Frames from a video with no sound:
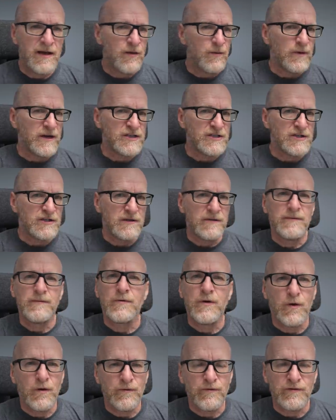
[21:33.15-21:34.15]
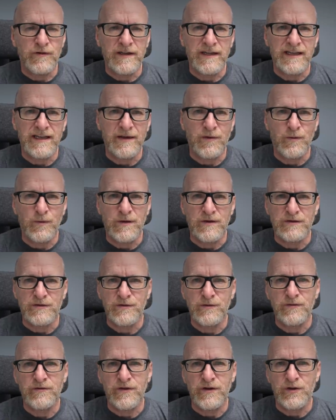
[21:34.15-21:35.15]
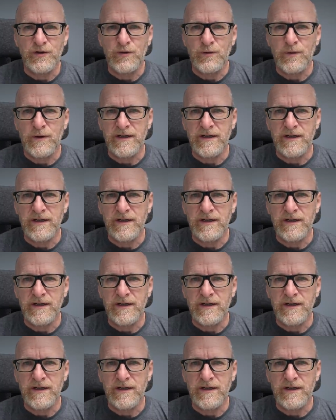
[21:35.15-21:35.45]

which hopefully will do for you